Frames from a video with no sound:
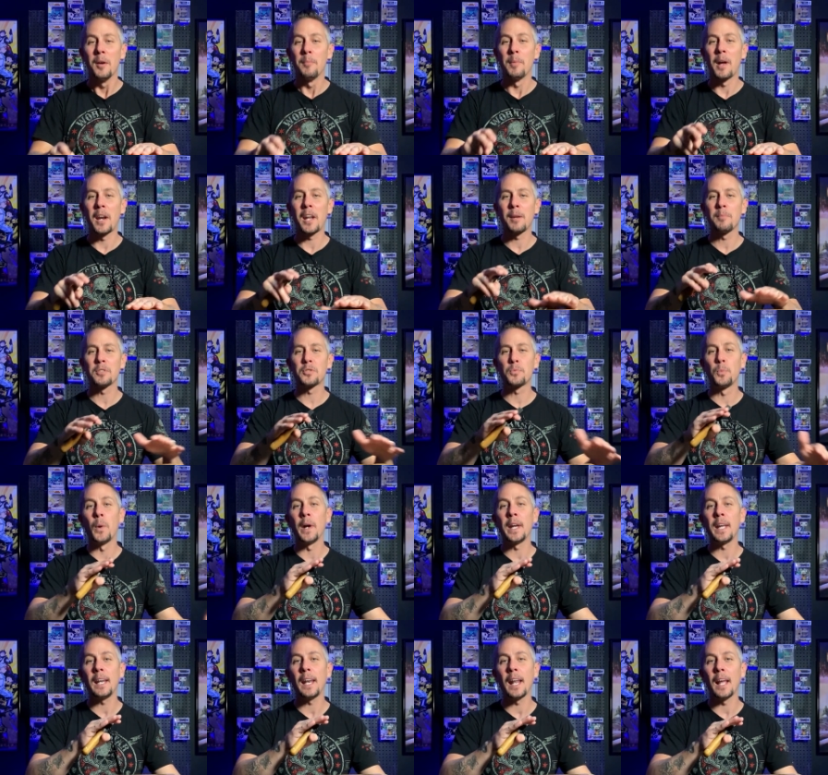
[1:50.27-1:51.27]
My name is
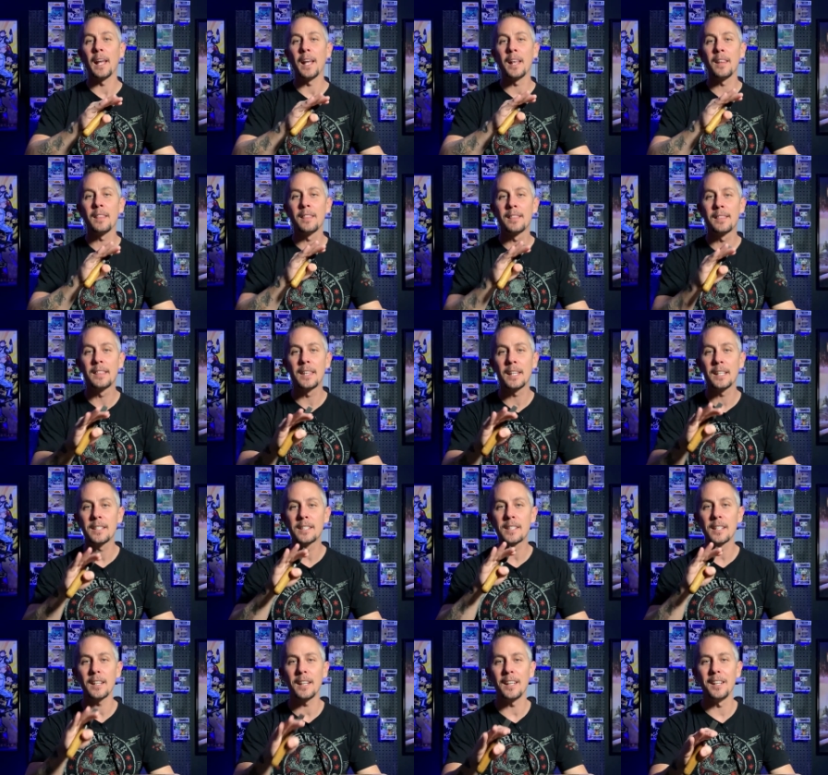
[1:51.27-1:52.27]
Wayne, and
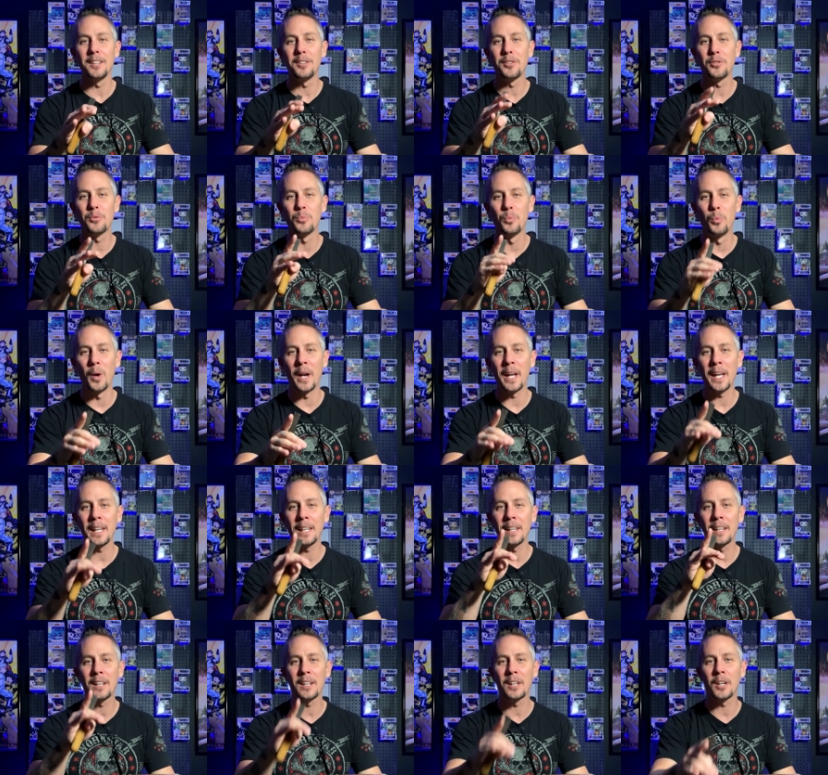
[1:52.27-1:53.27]
this is
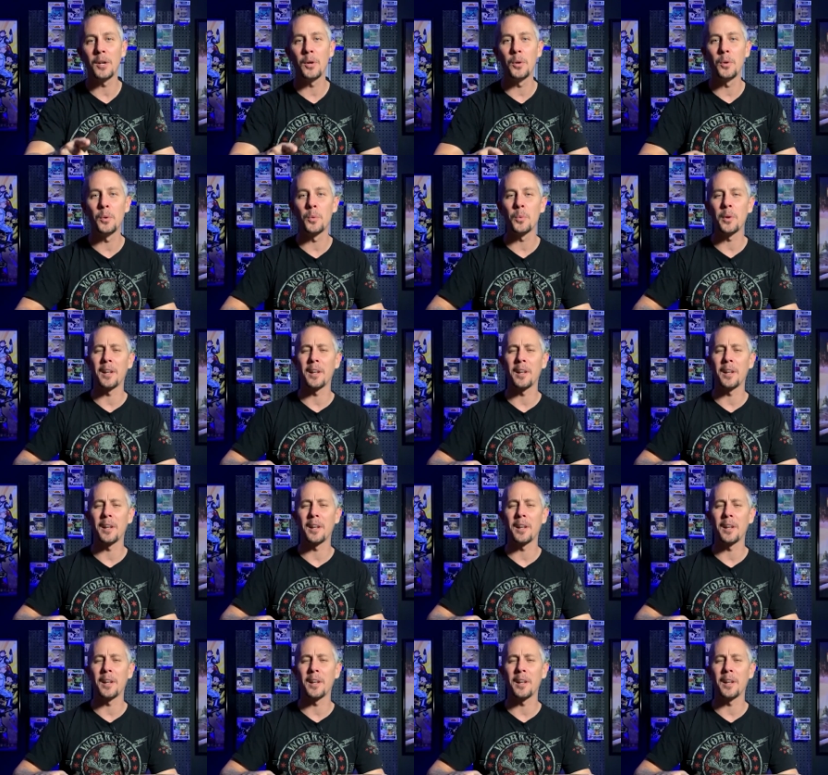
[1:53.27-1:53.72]
Wayneko.